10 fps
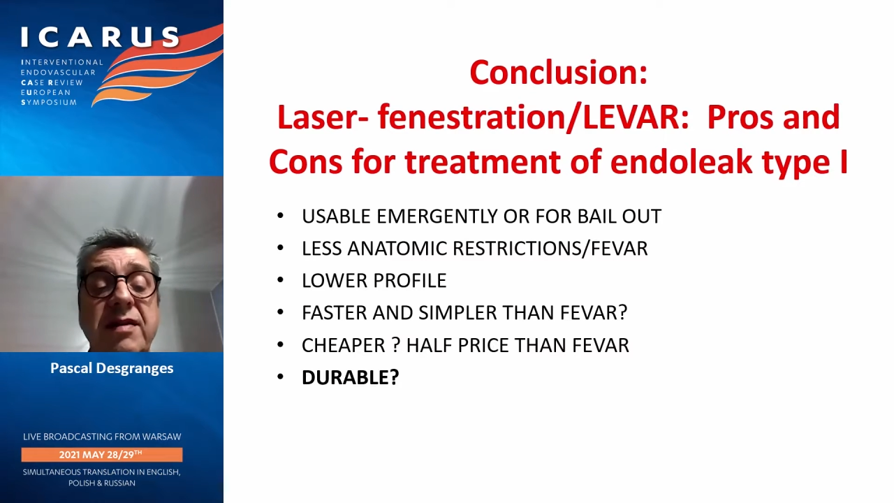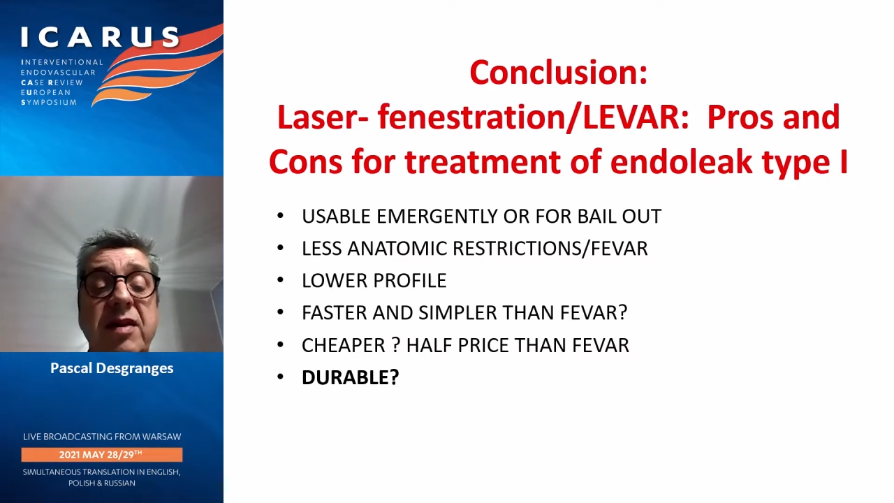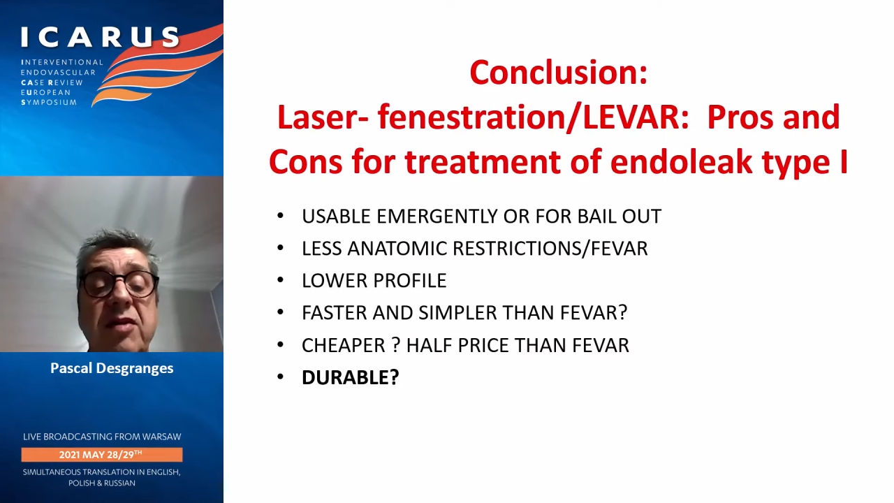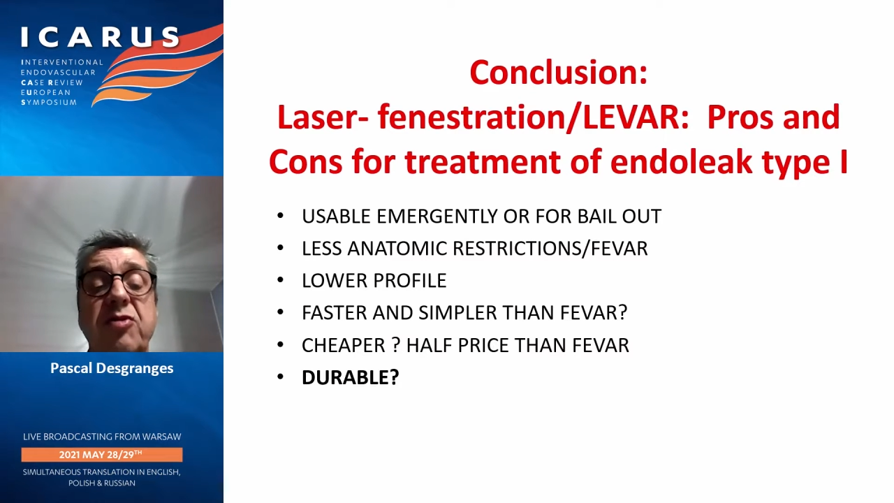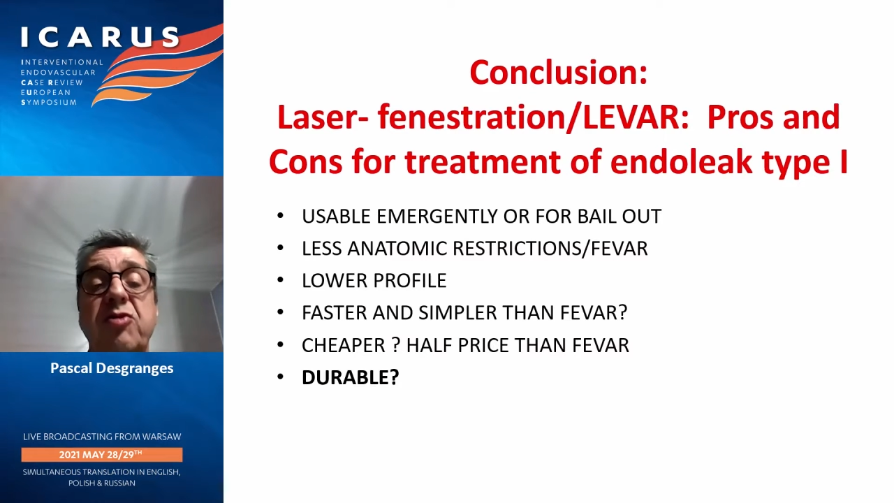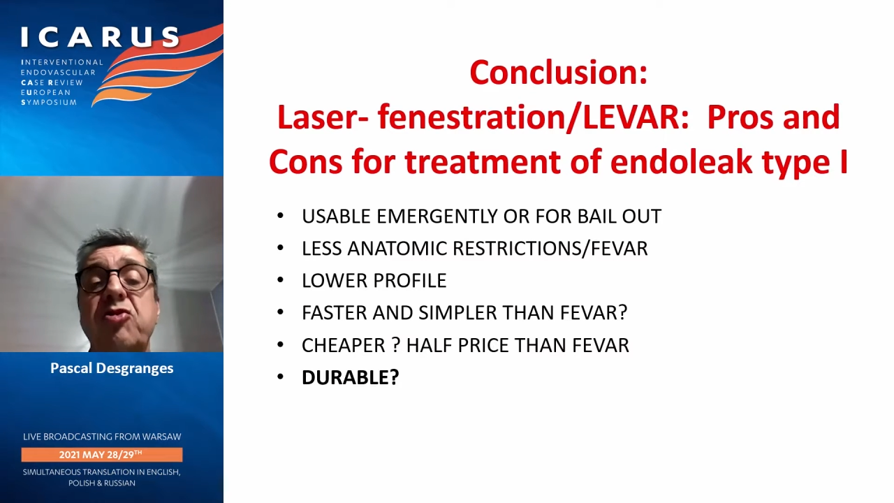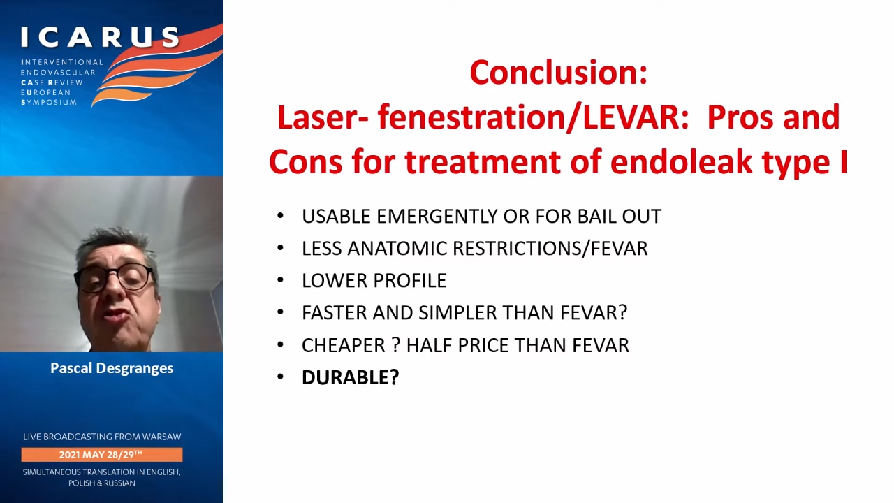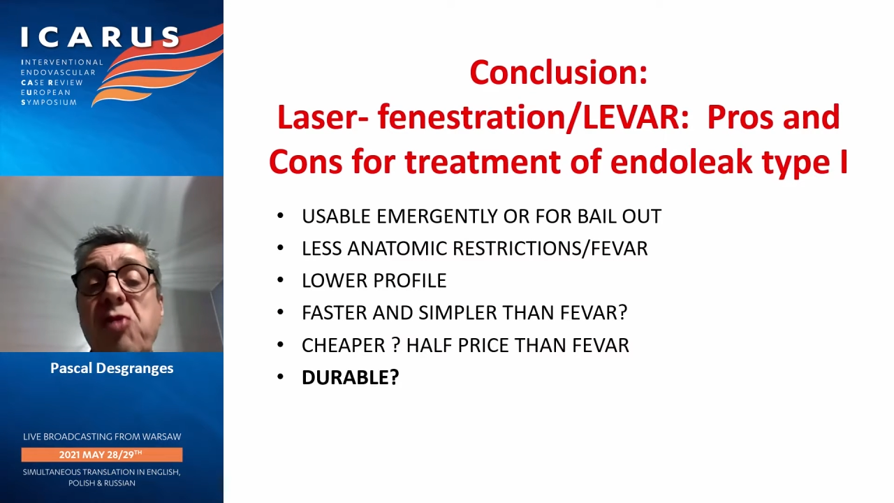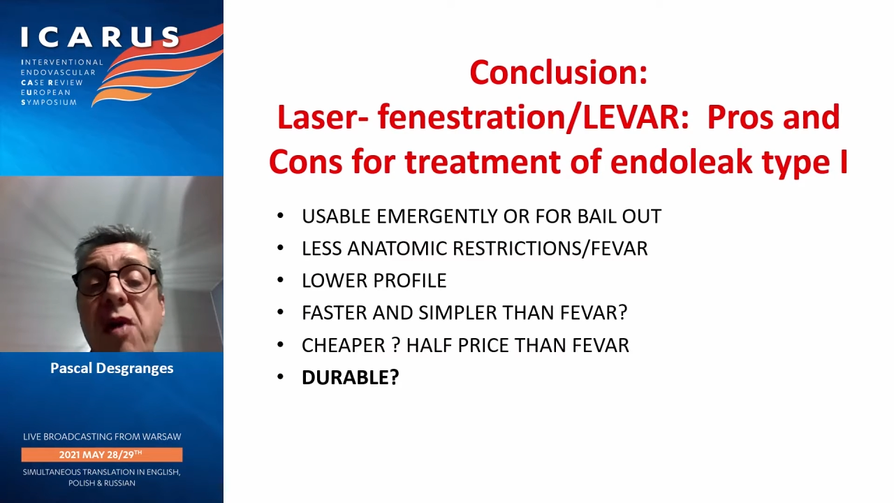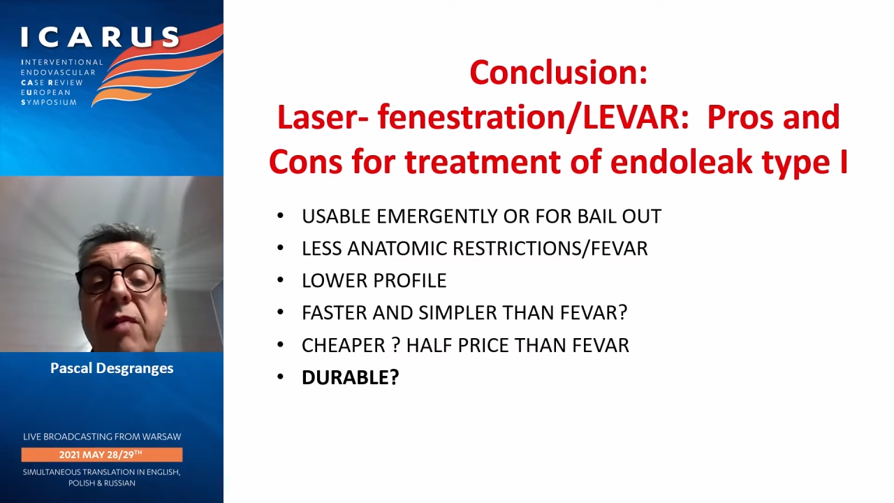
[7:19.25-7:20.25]
the
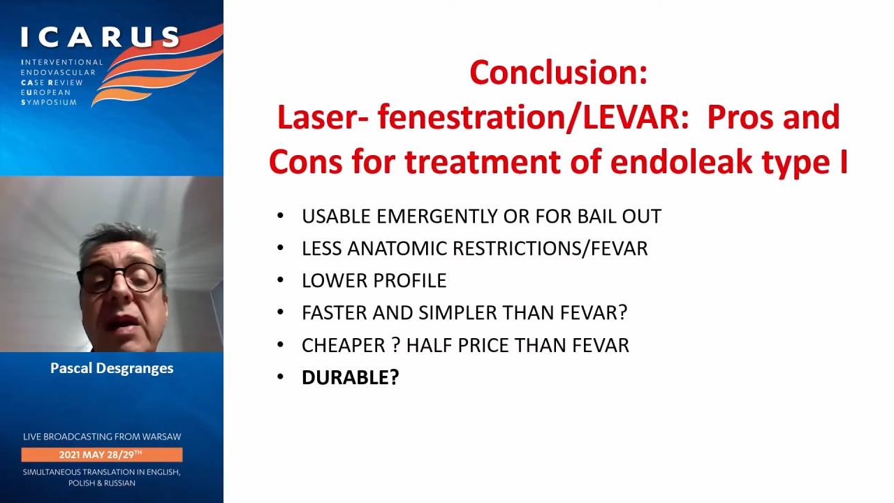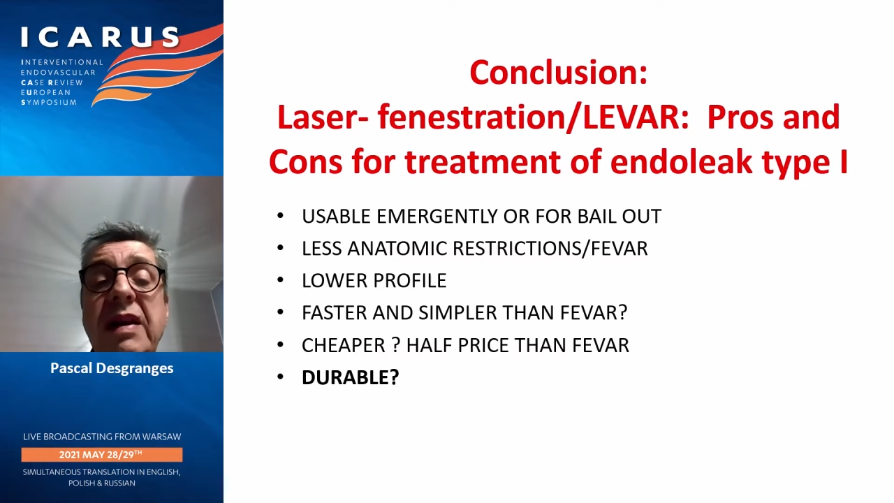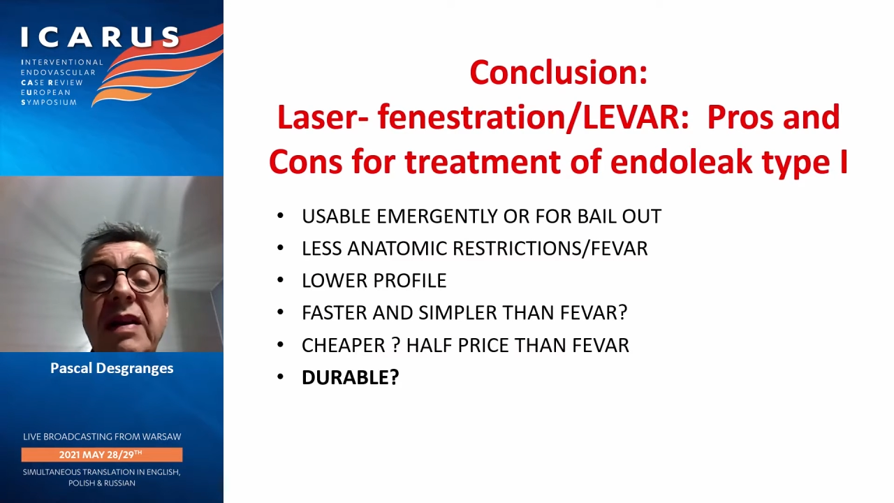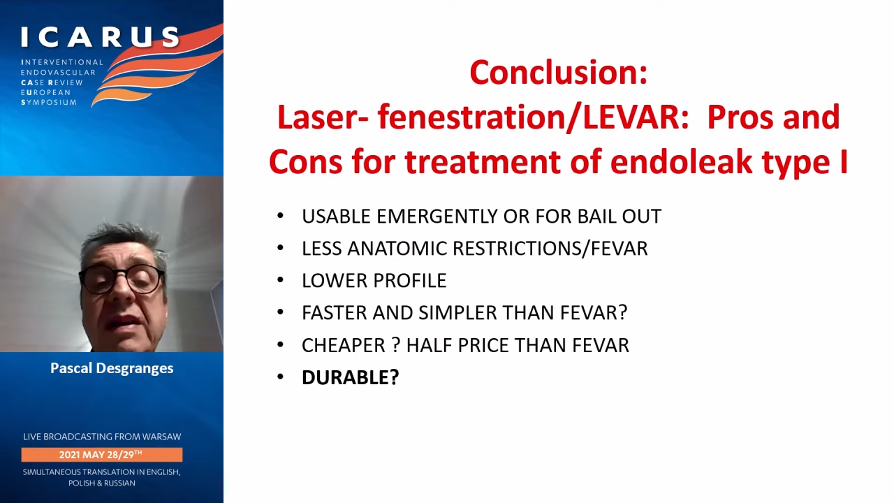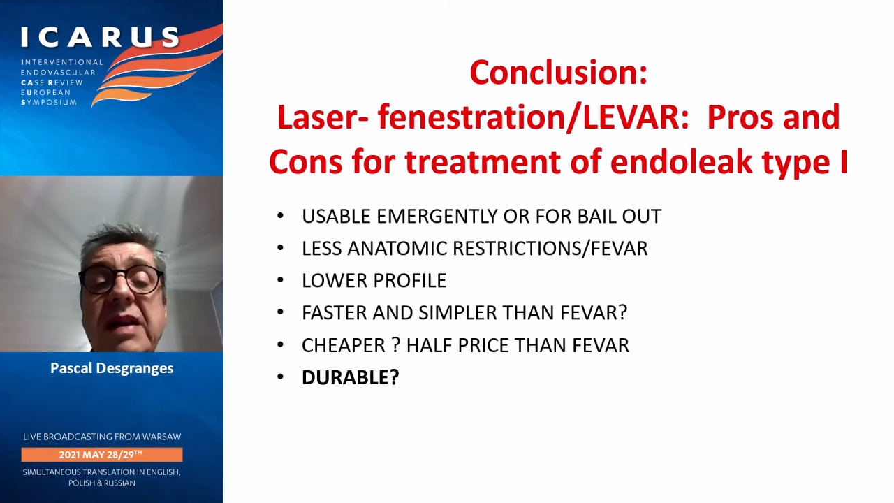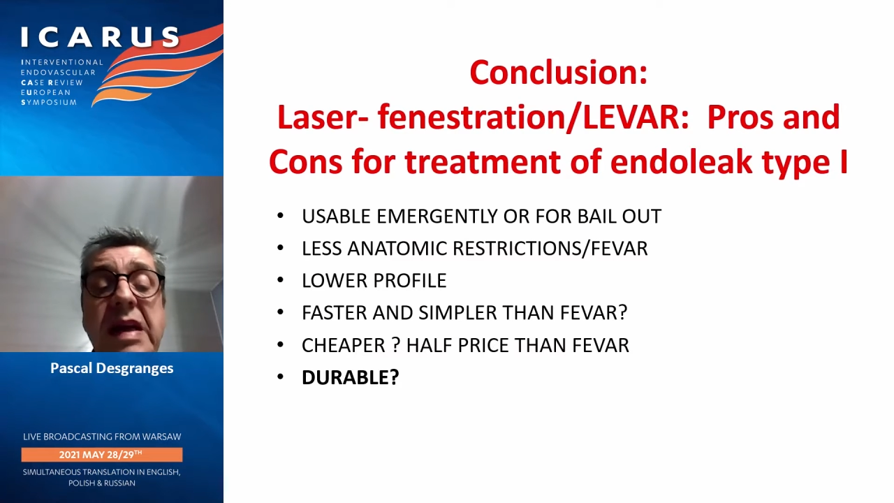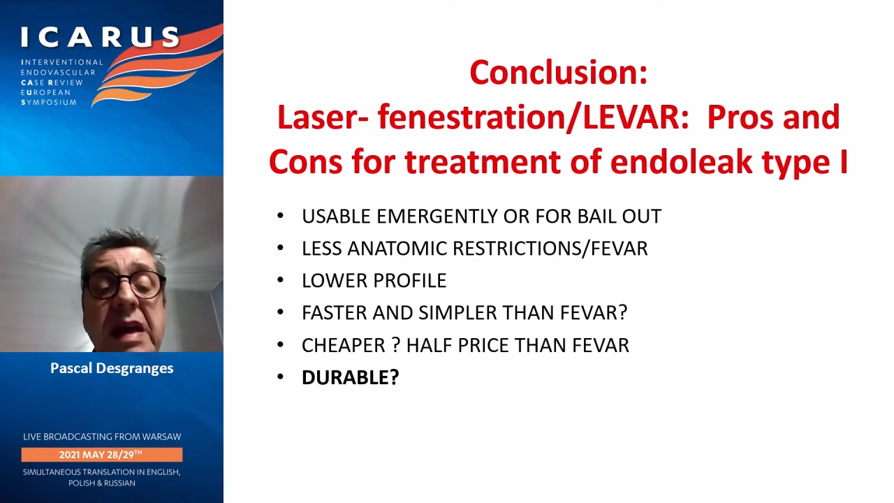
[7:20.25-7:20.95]
durability